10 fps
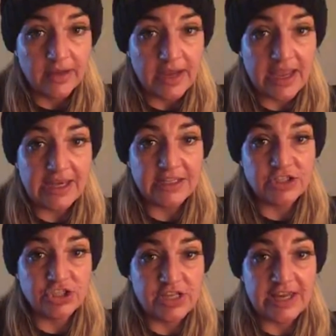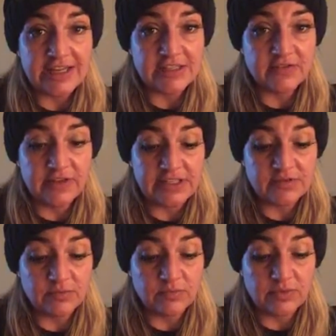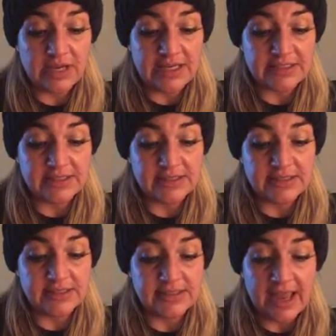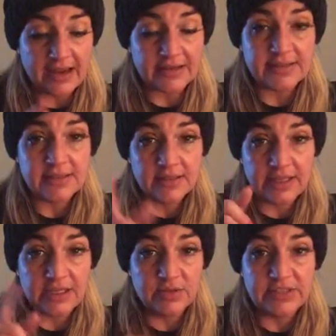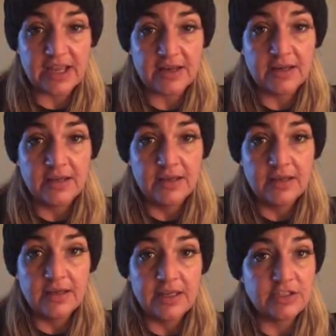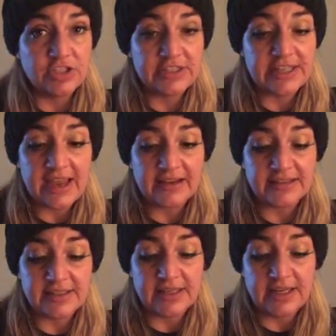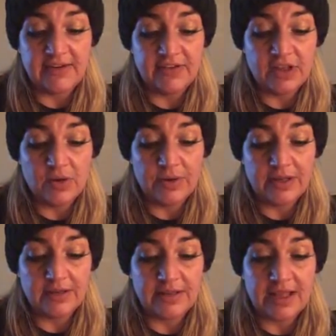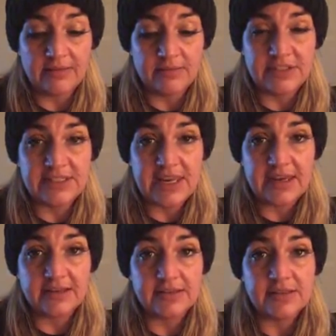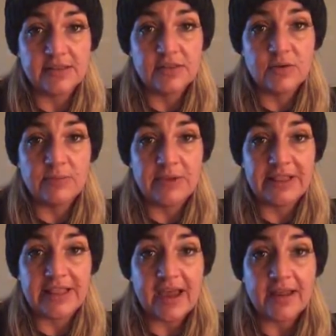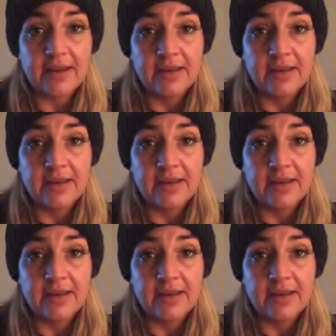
And it's sex, like you said. It's just sex, even though that stings to admit that.